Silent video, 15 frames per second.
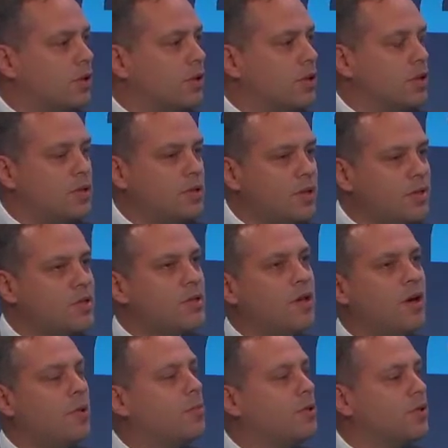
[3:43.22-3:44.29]
It doesn't
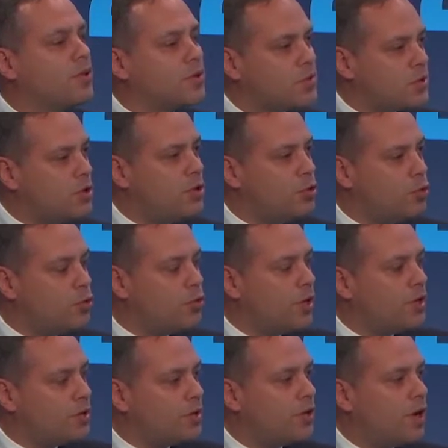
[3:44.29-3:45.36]
come, this new
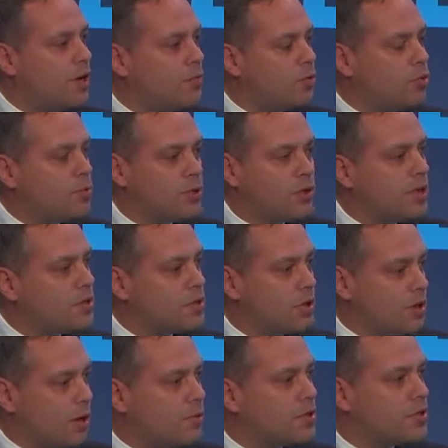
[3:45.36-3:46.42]
89 moment doesn't
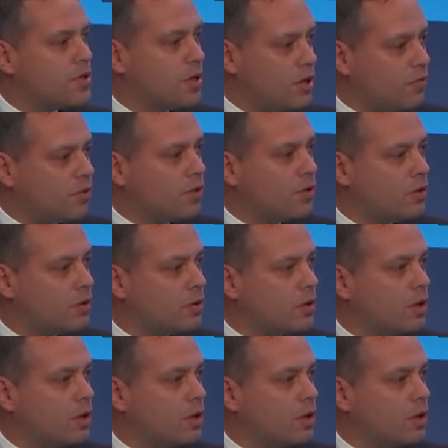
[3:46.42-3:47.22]
come as a given.